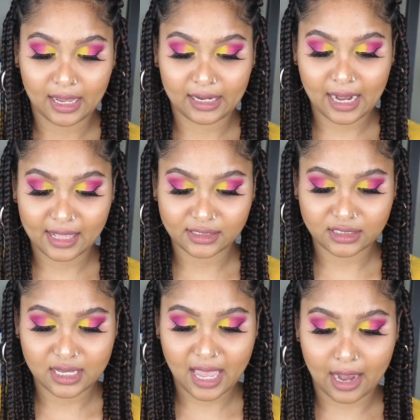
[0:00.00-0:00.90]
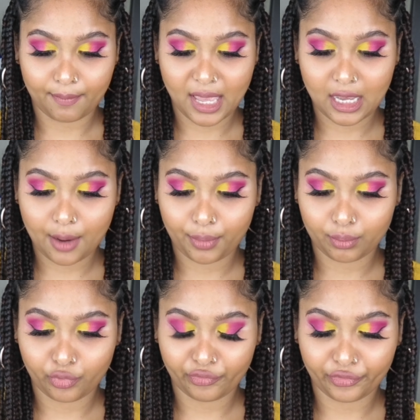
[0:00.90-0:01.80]
cleansing and makeup
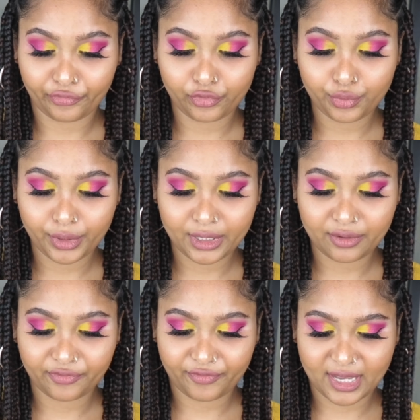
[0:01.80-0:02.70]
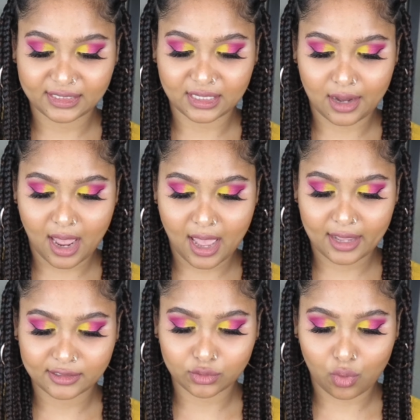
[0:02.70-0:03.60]
removal fluid, face and
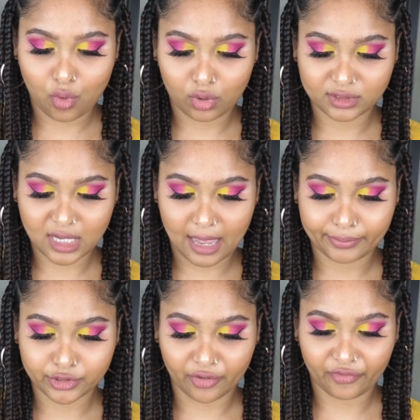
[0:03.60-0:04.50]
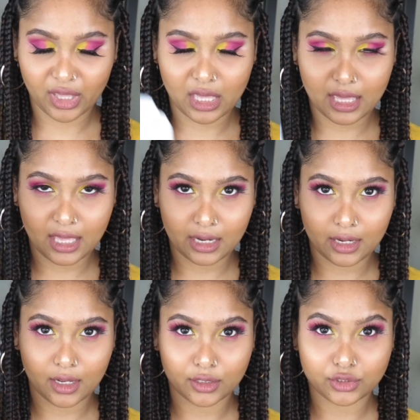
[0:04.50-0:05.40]
eyes, all types of
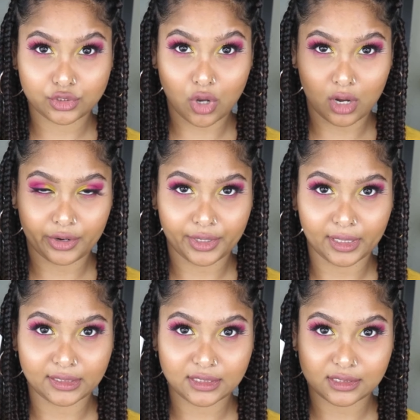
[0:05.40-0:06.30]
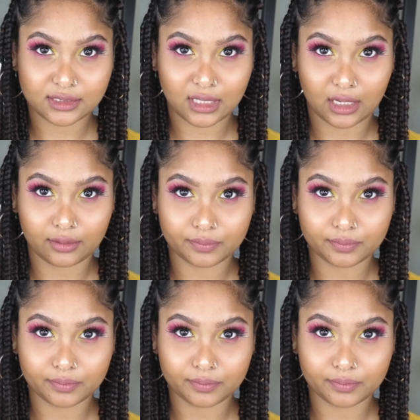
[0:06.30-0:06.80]
intolerant skin.